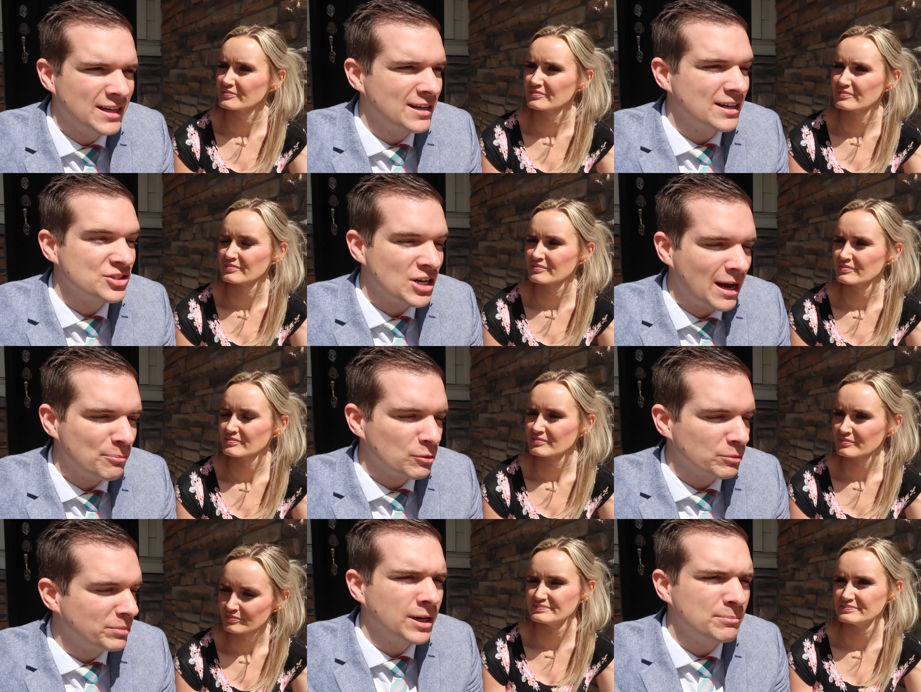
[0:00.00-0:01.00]
Speaker 1: in a
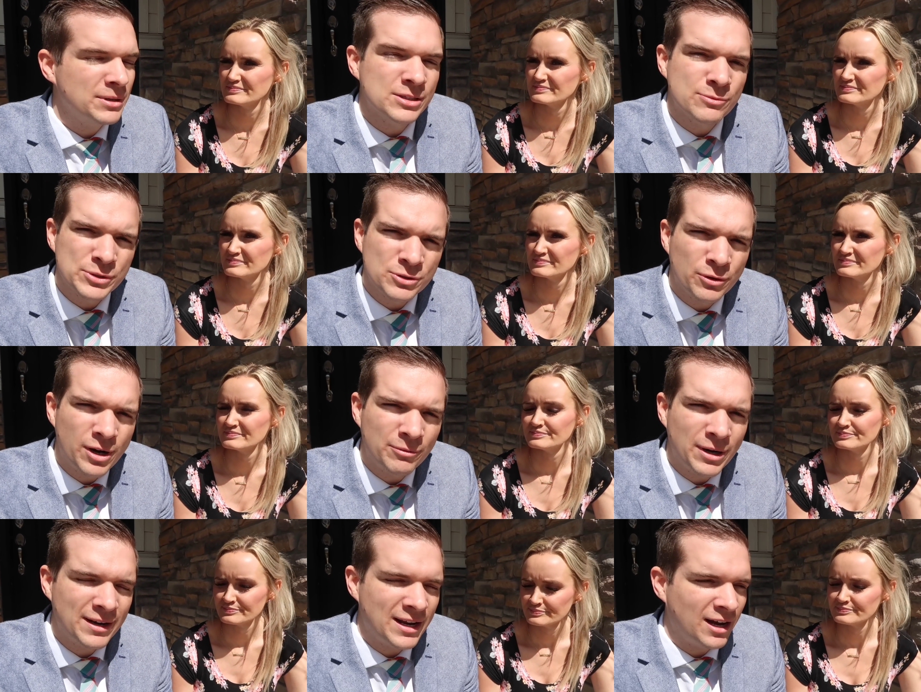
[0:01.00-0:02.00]
chapel, but because of what's going on
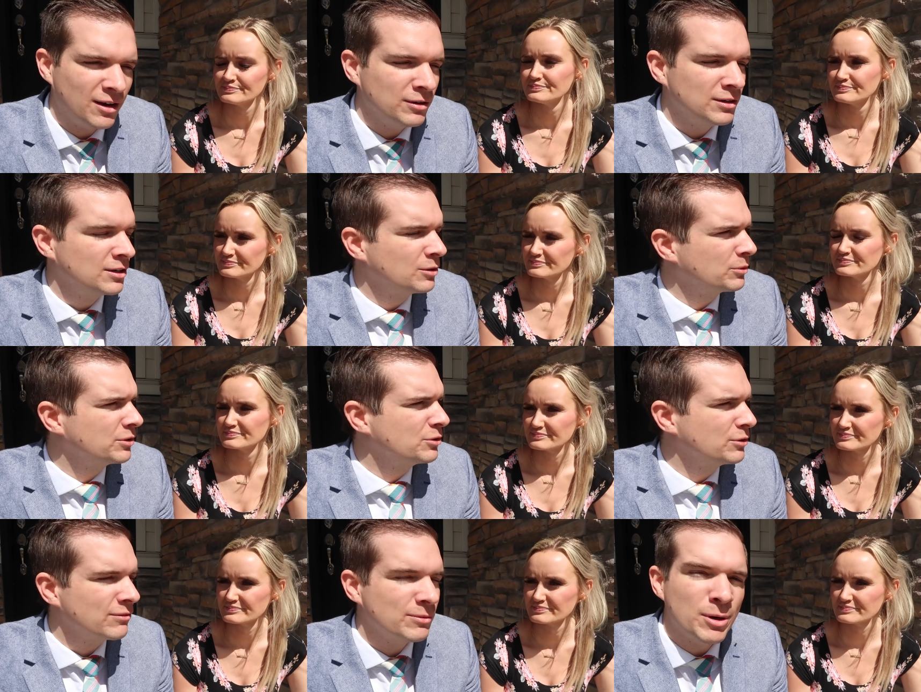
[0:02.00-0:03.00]
right now, we're
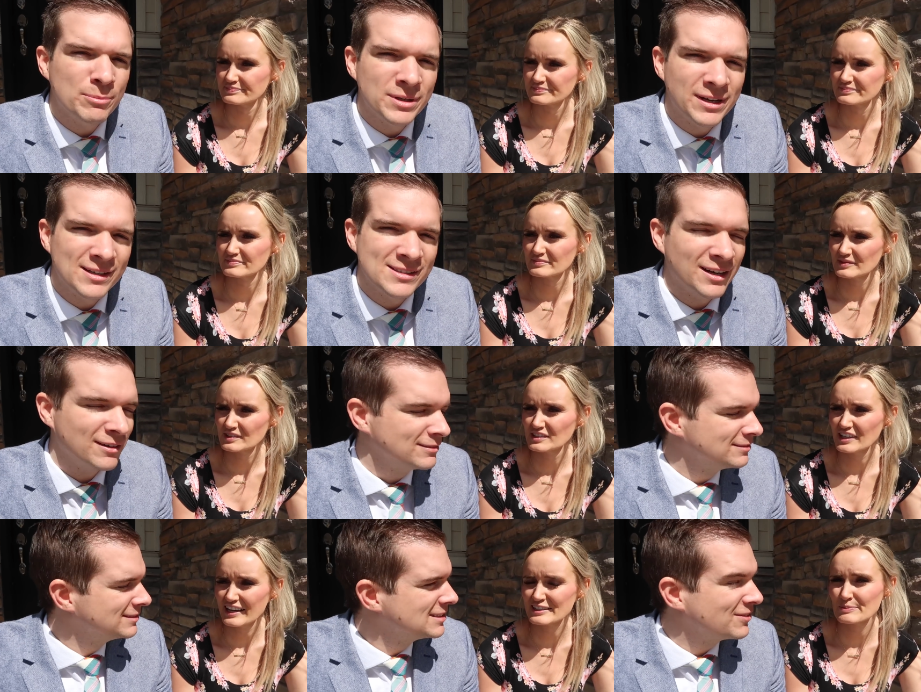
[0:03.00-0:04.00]
doing it from home today, so
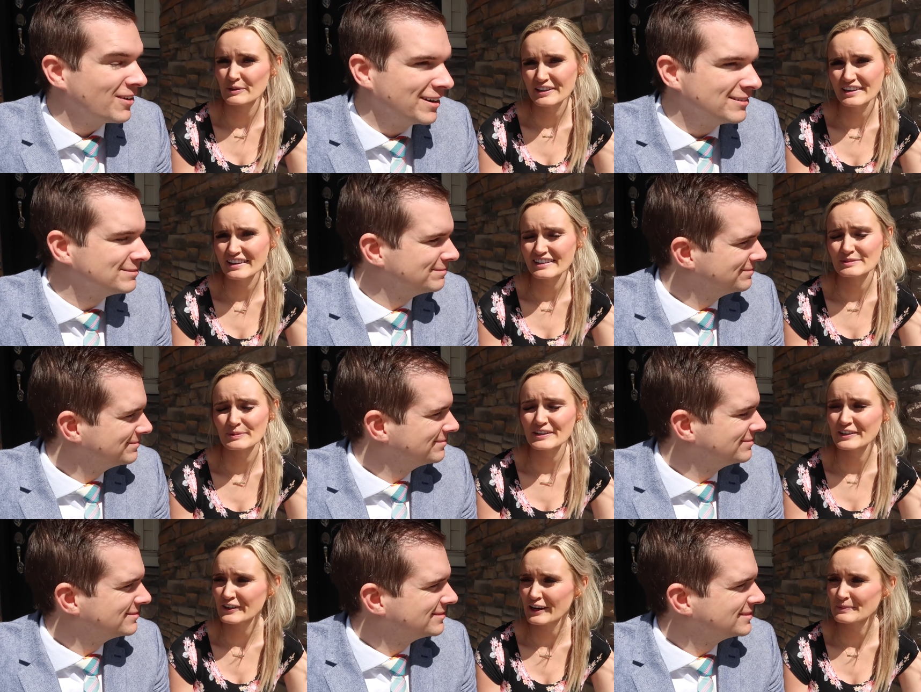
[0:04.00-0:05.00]
yeah, it's, it's pretty fun. It's pretty
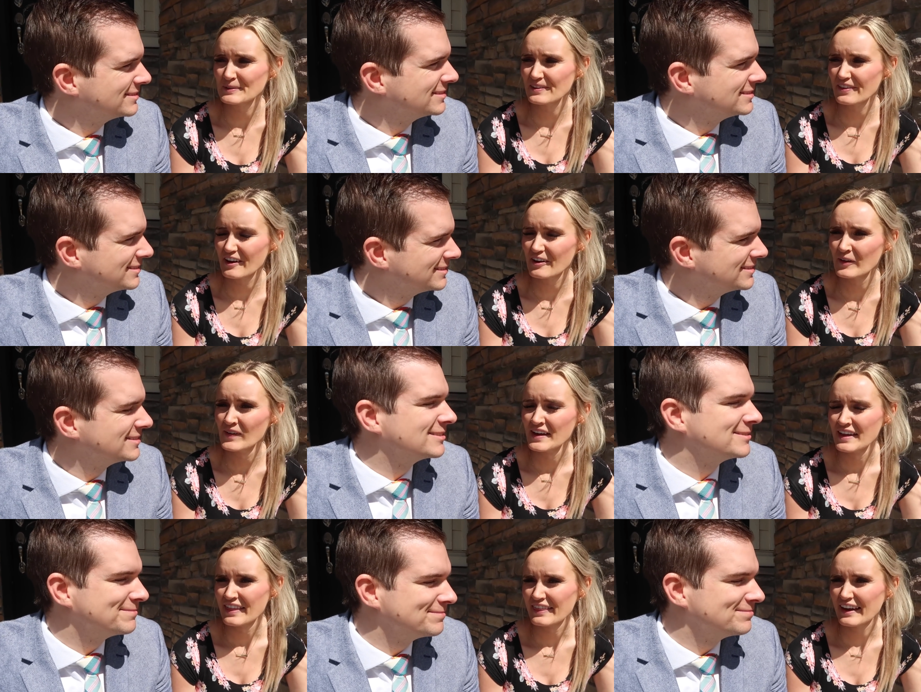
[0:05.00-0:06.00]
incredible though
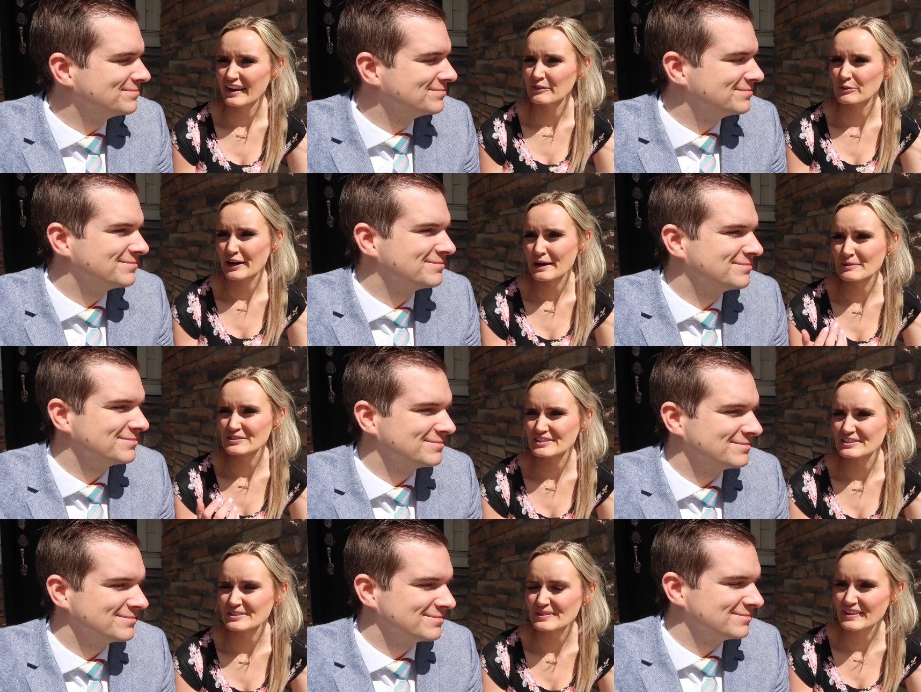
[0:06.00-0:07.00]
Speaker 2: that we're able to
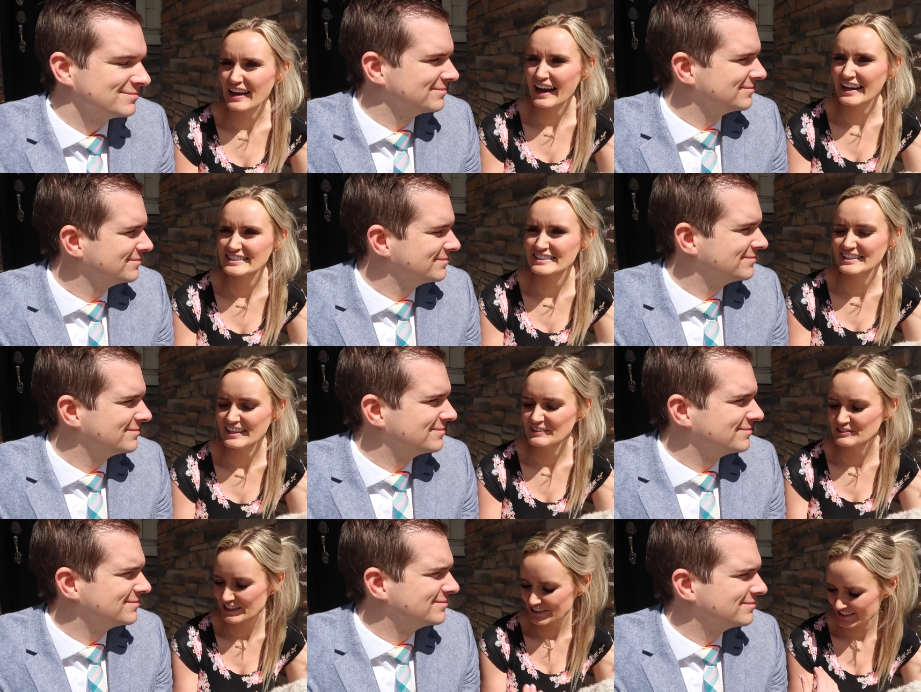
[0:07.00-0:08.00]
do that.
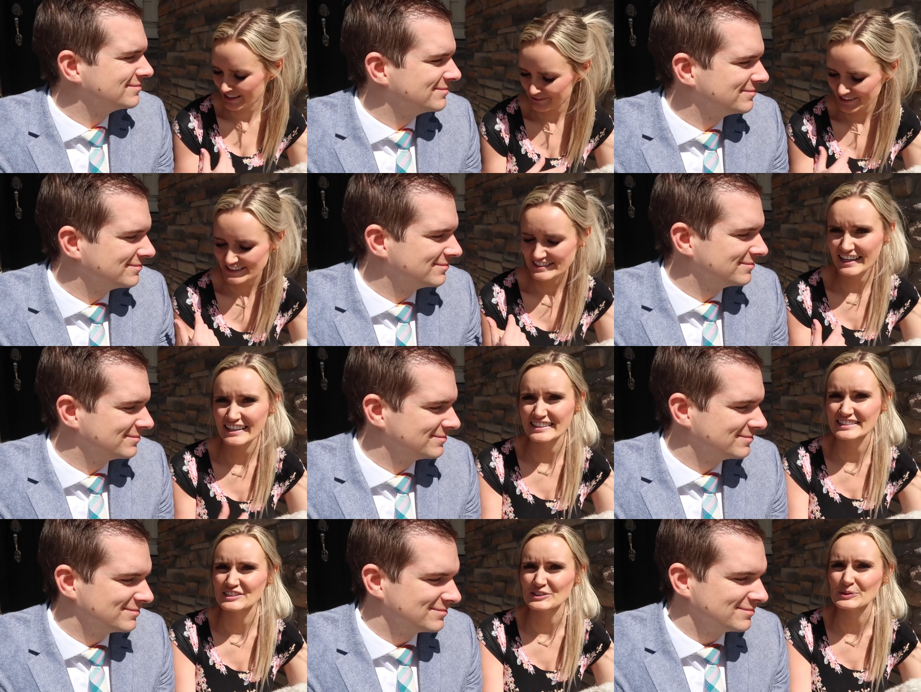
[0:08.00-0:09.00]
Jared and I, we
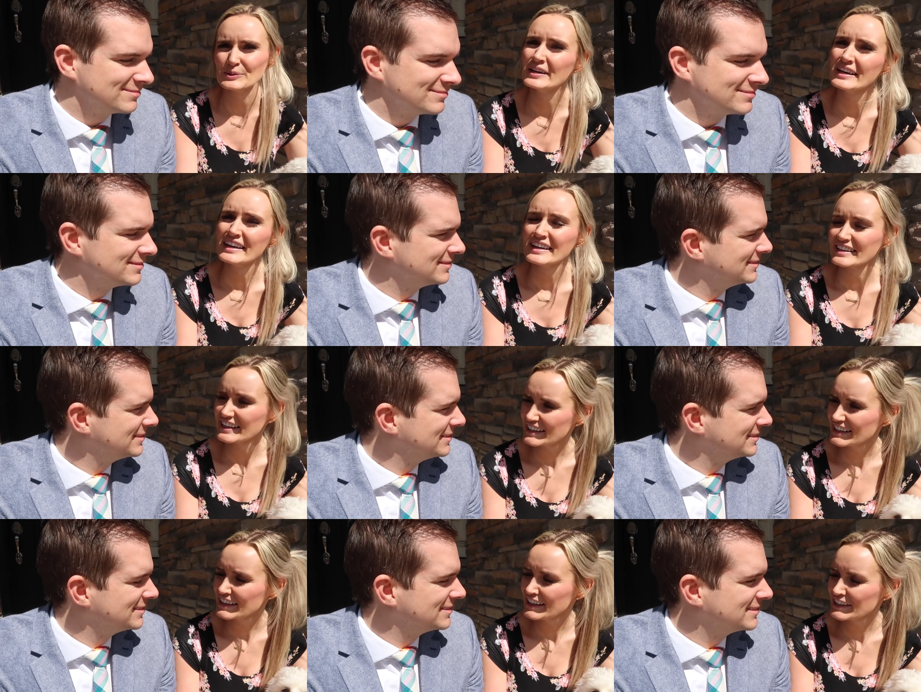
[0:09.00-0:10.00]
decided to get
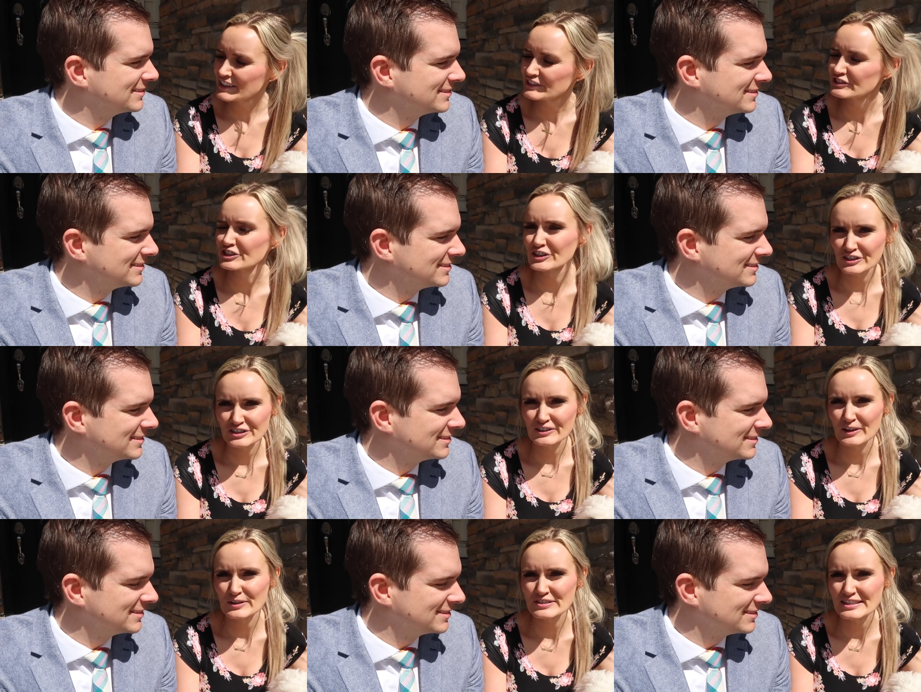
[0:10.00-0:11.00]
in church
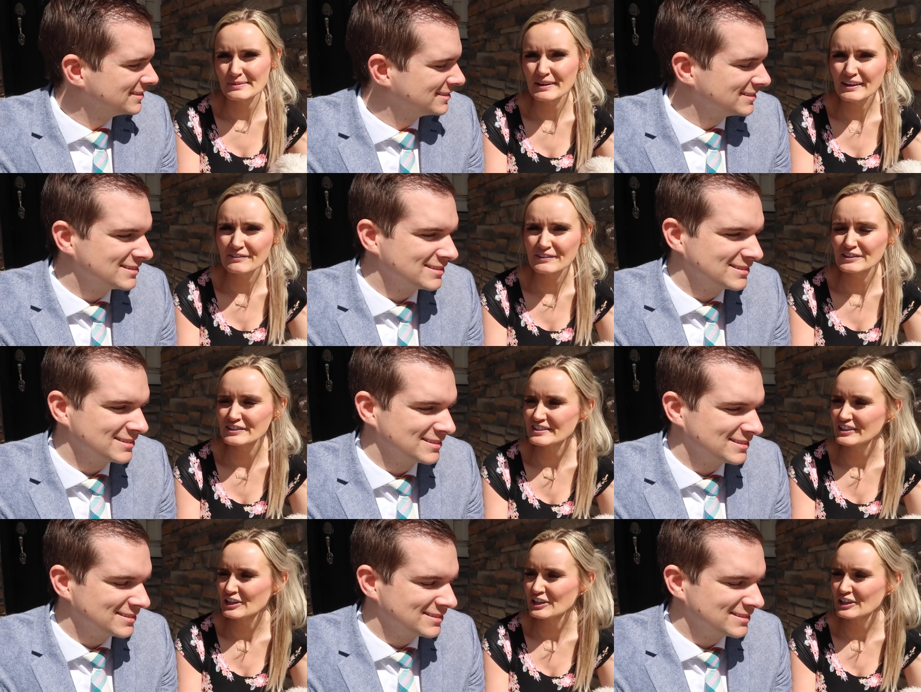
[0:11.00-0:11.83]
clothes to make it feel just a